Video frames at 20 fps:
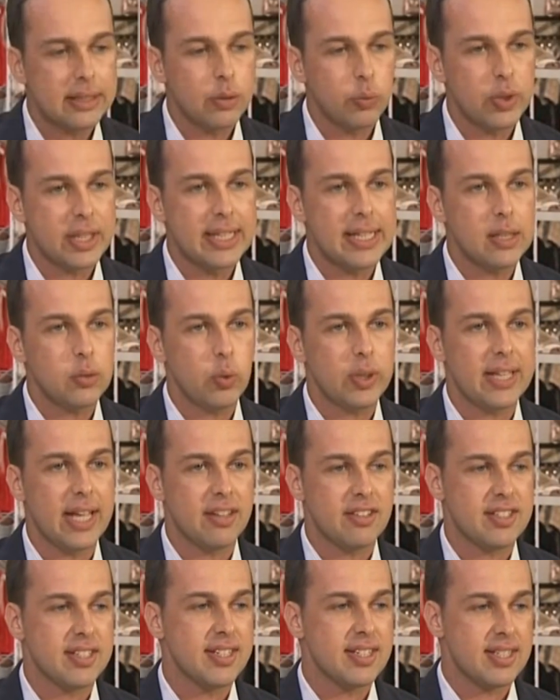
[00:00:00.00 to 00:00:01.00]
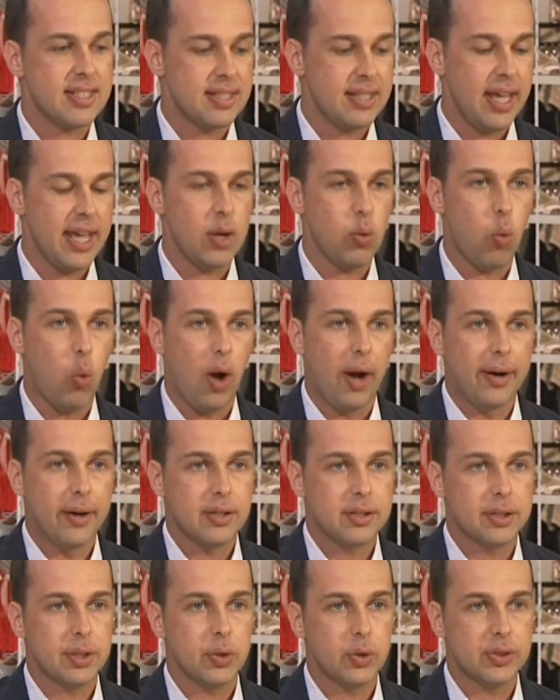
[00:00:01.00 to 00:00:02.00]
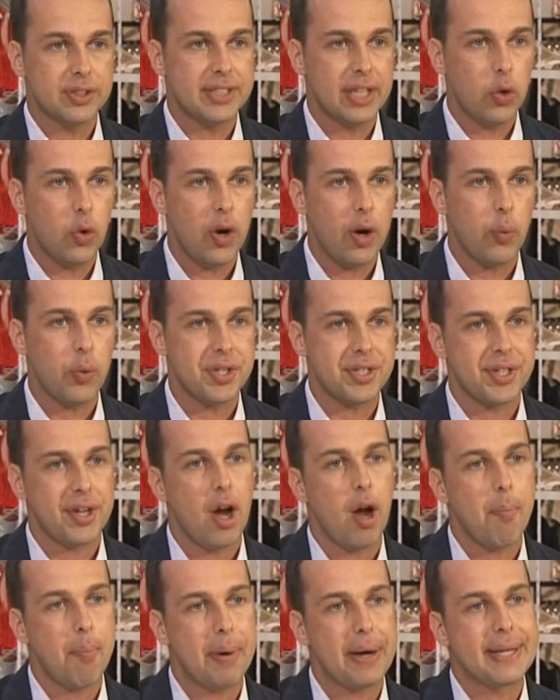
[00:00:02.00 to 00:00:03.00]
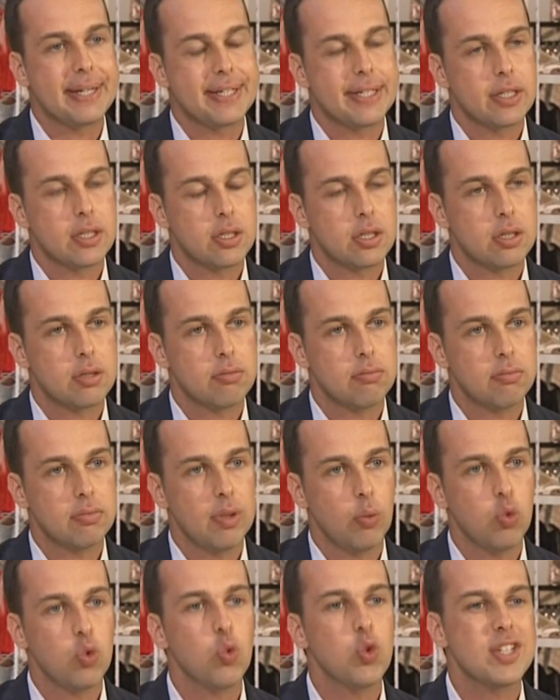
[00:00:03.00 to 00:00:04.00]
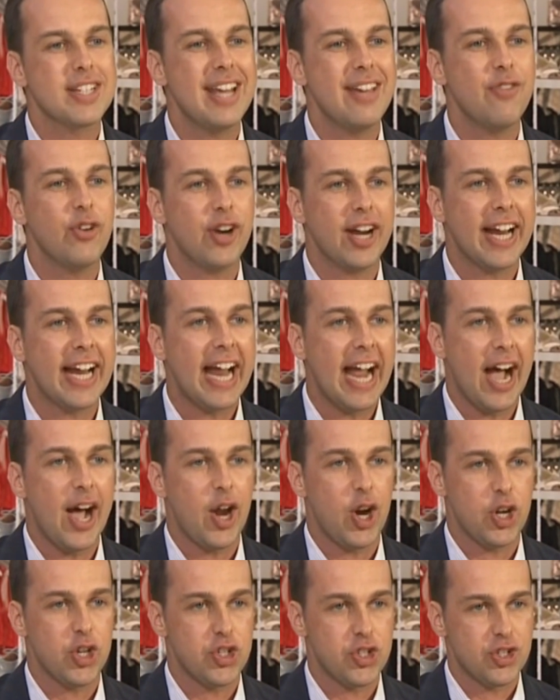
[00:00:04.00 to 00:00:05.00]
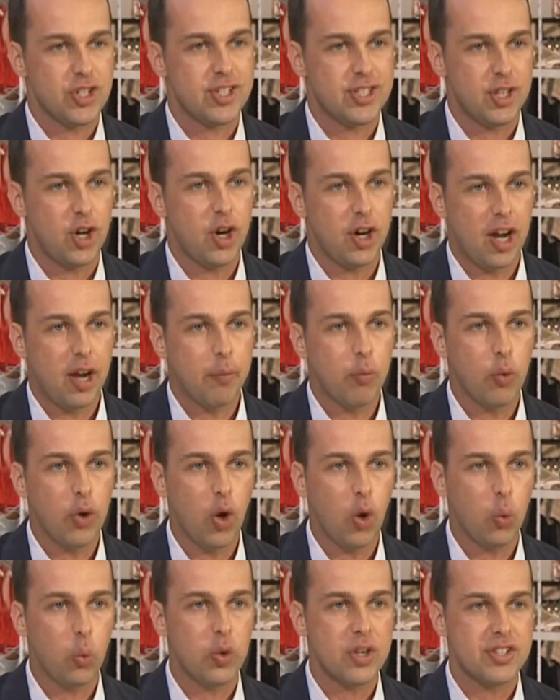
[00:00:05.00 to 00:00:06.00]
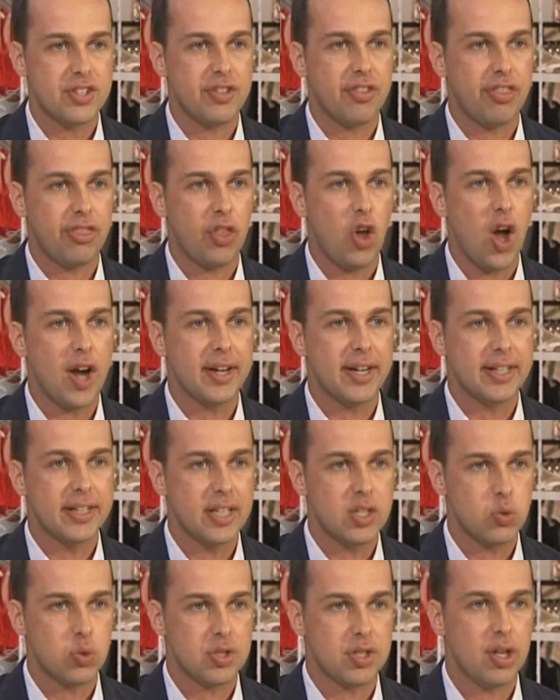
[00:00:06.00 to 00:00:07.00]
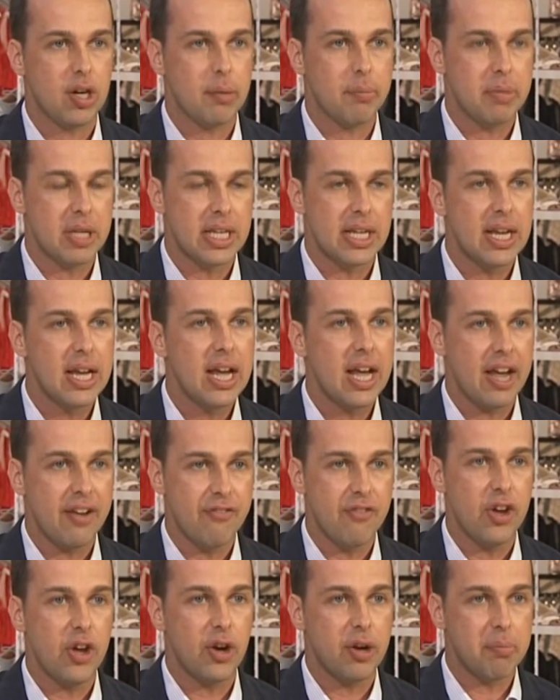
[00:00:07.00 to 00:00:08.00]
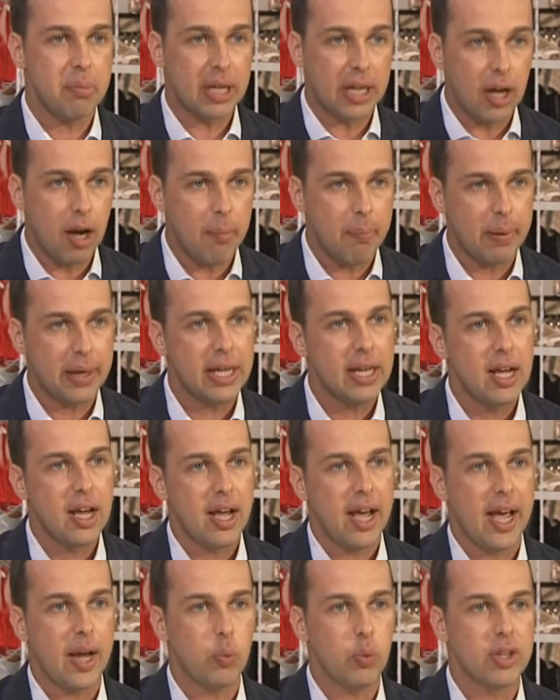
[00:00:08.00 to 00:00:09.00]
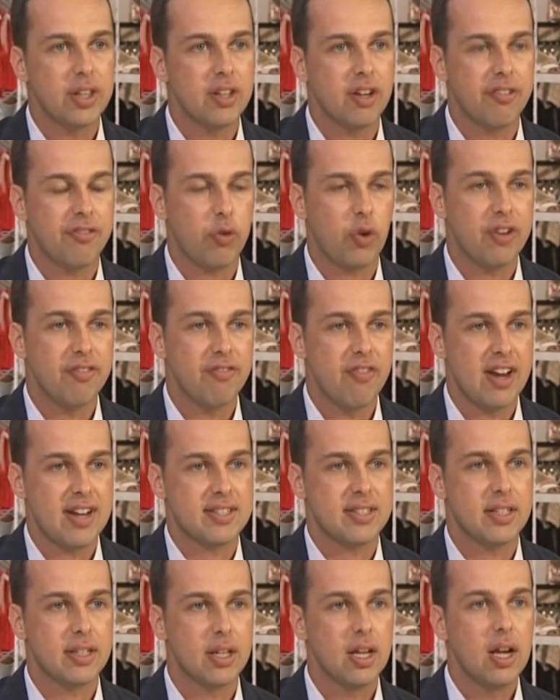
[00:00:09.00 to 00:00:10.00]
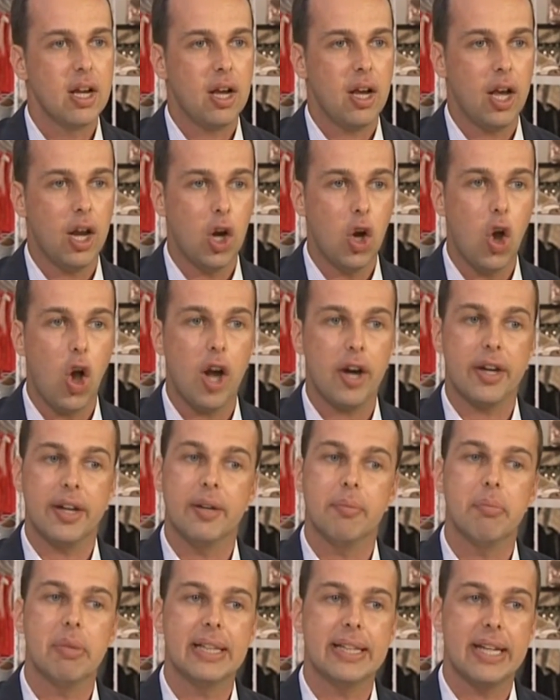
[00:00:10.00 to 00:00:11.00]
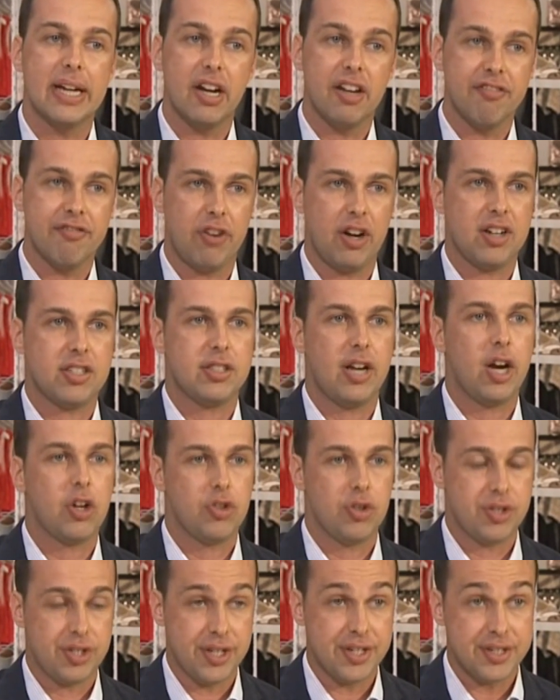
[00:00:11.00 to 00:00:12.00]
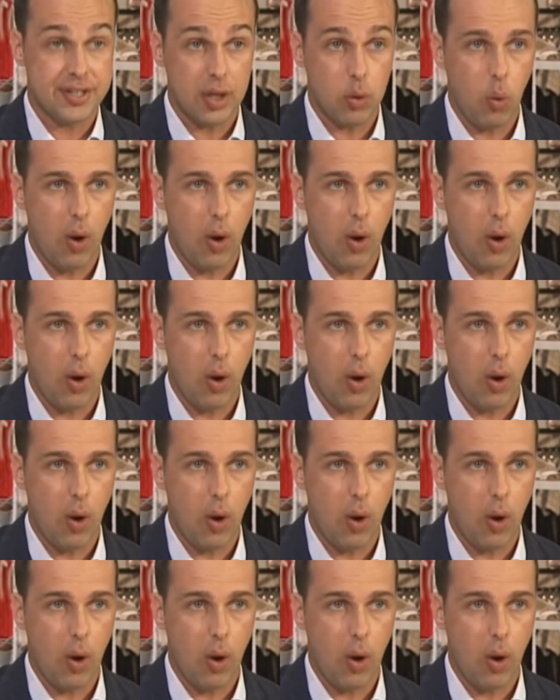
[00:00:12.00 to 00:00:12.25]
We dealt with that since day one. So Zalora was a company that was never a garage startup. We always thought that this was going to be a very big company, and we therefore invested a lot in building an infrastructure since day